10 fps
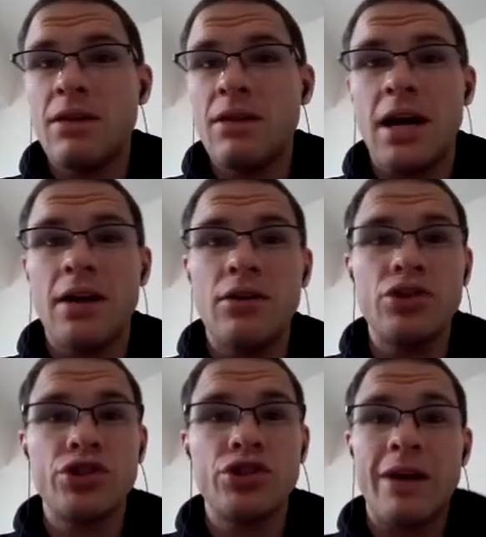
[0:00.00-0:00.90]
in
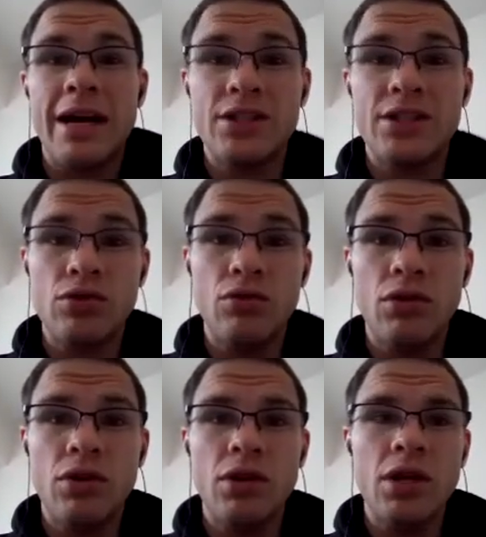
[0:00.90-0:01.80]
college or grad
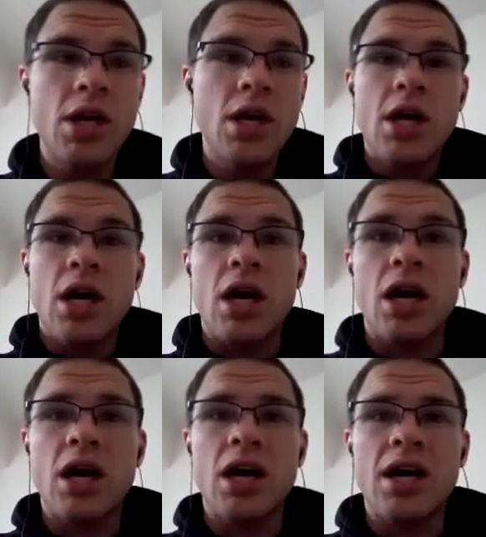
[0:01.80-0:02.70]
school.
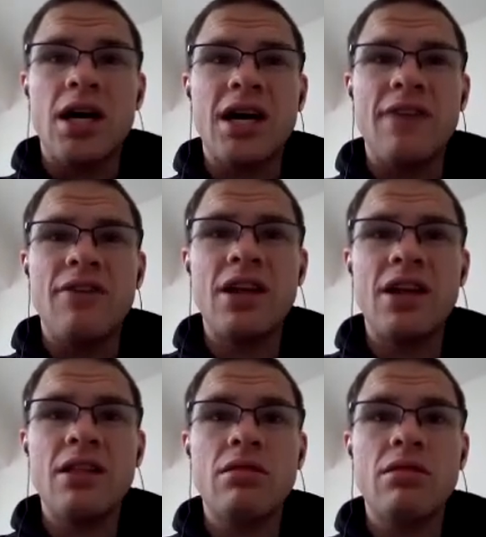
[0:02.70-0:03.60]
I've hit
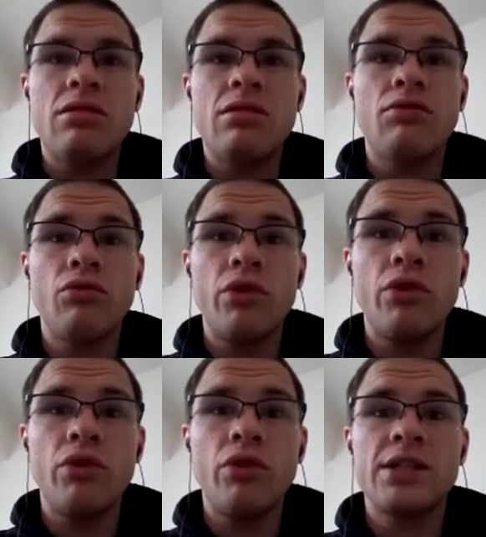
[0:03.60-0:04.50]

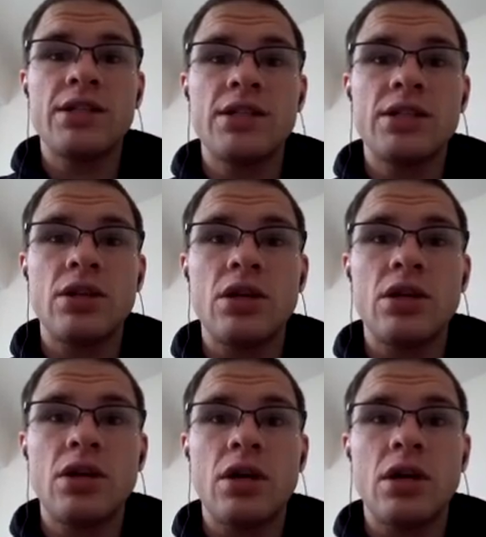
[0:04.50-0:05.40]
3
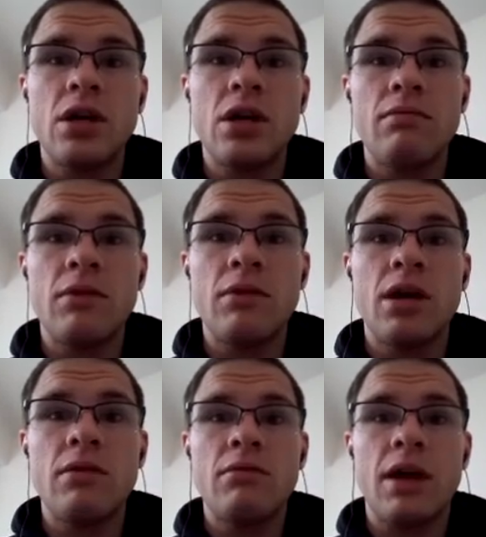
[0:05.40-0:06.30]
weeks. I've
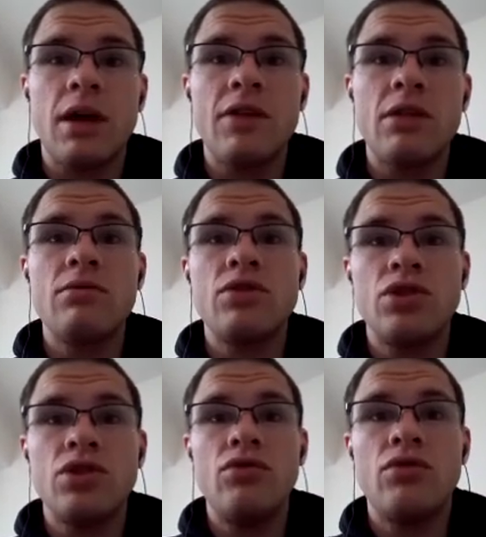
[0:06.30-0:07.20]
hit
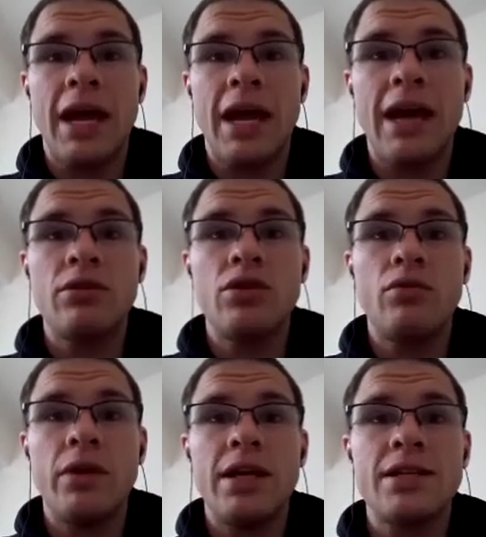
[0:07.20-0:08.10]
2 calendar
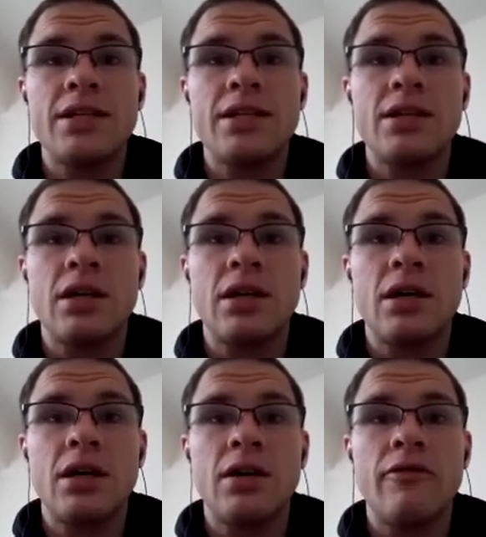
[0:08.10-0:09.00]
weeks
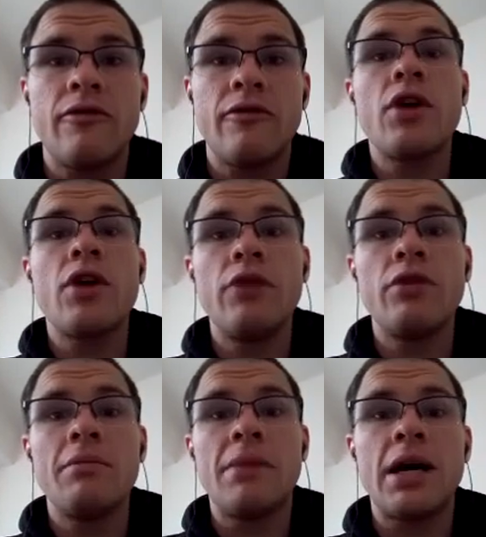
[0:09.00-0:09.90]
of
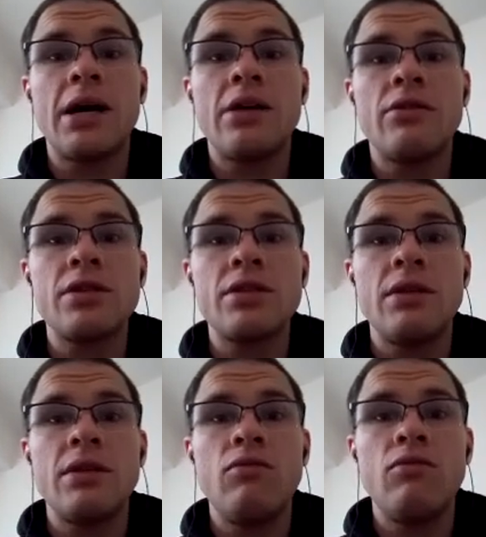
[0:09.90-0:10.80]
over 100
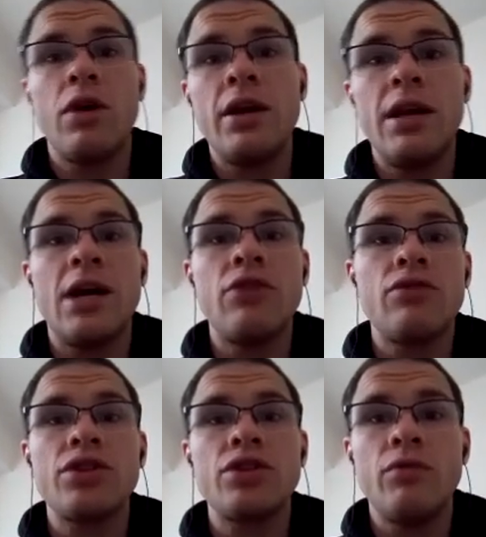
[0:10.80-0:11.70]
miles and 1
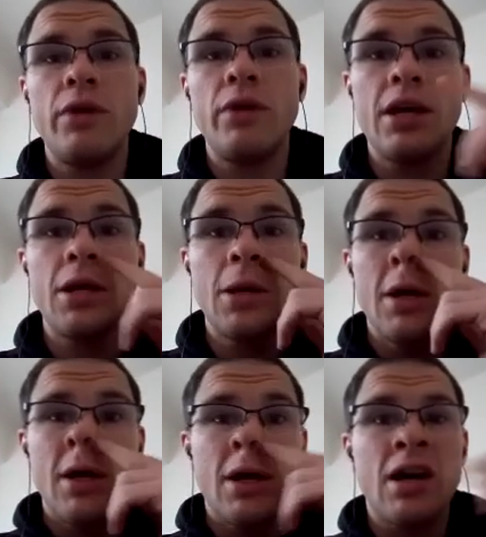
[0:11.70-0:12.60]
non-traditional week.
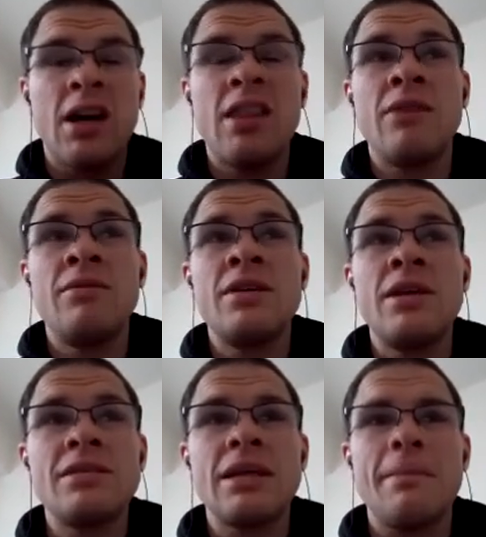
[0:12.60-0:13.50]
I think it
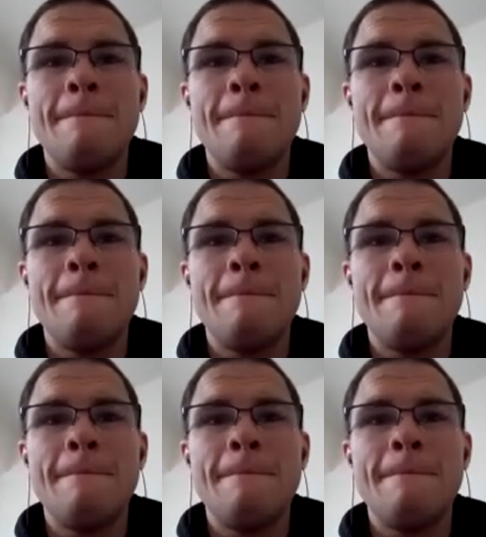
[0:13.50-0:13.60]
was like